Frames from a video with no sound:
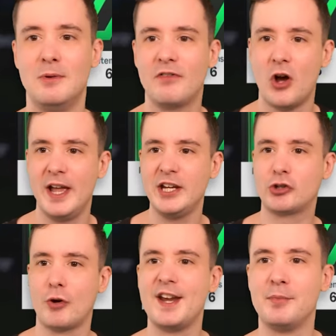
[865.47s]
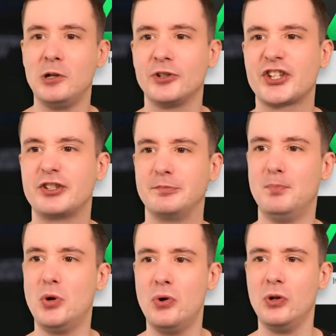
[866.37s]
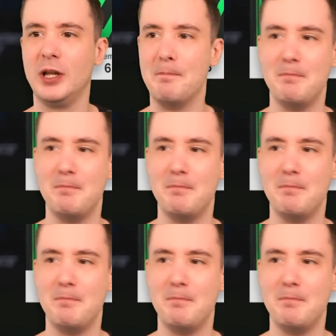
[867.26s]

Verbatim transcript: we've got a tradable small